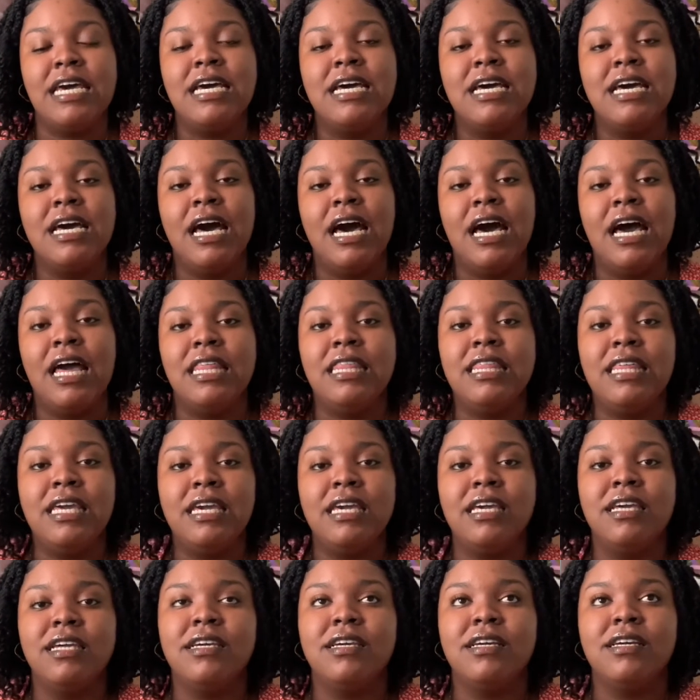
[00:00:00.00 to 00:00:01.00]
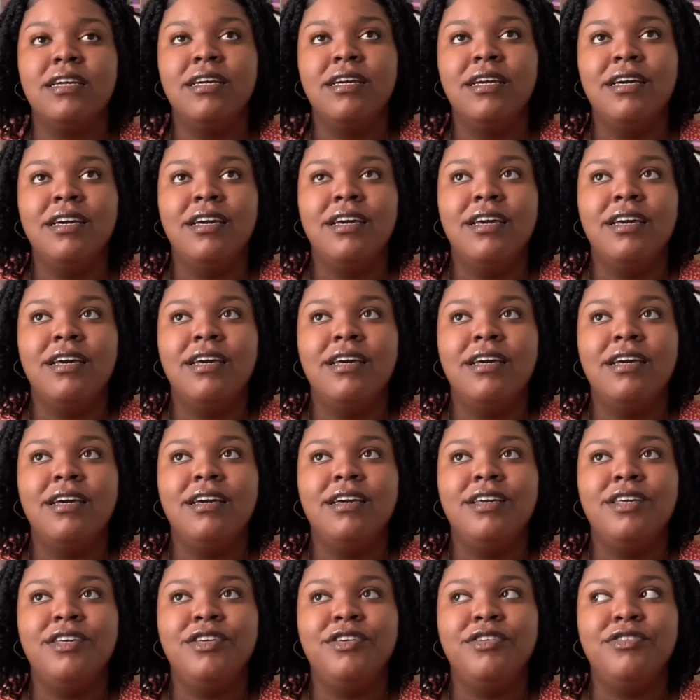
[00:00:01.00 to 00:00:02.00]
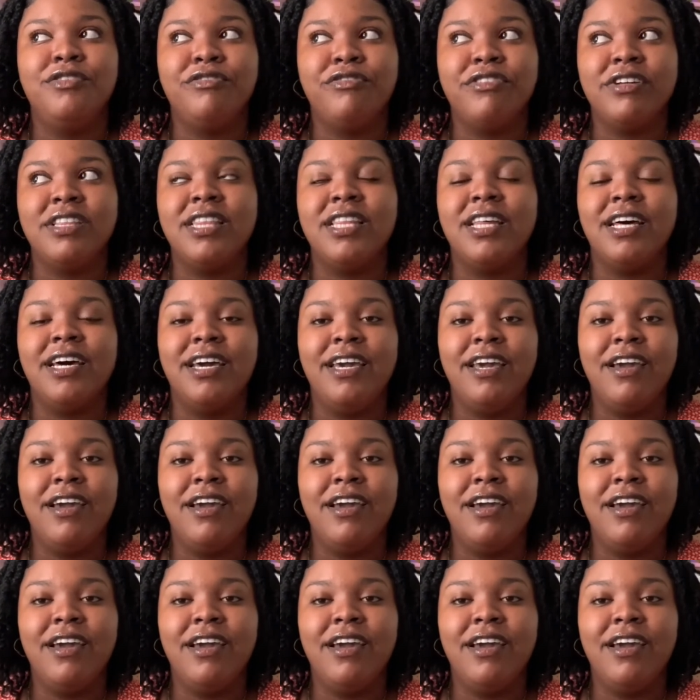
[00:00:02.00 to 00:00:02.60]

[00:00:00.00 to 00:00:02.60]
I think you rely